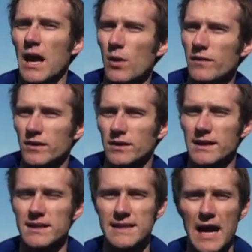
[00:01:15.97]
However,
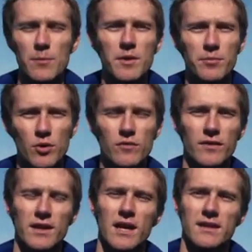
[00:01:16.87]
it has now been
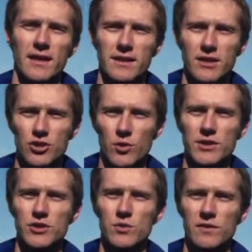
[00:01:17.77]
proven that these
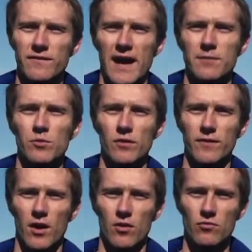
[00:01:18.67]
joints do in fact
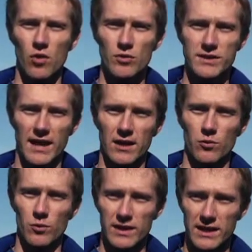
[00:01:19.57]
move,
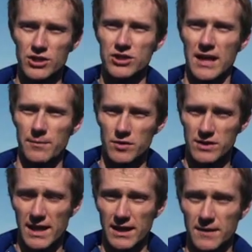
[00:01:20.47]
rotating with each step you
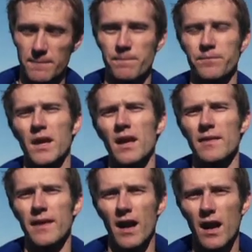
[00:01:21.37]
take.
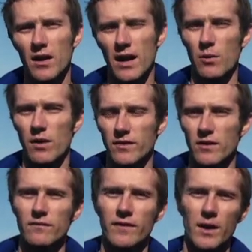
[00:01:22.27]
They are,
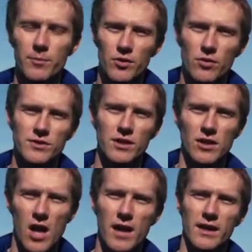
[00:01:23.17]
however, very prone to
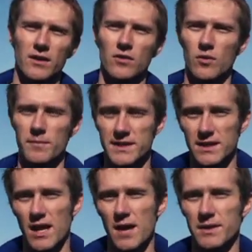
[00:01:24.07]
locking or
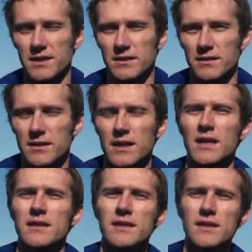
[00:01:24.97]
misalignment.
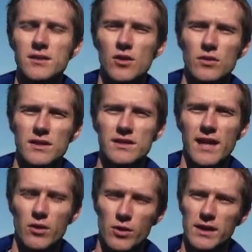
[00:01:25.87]
This is known as
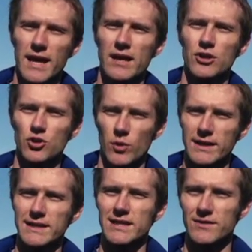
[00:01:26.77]
sacroiliac
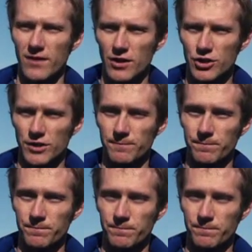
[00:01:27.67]
joint dysfunction.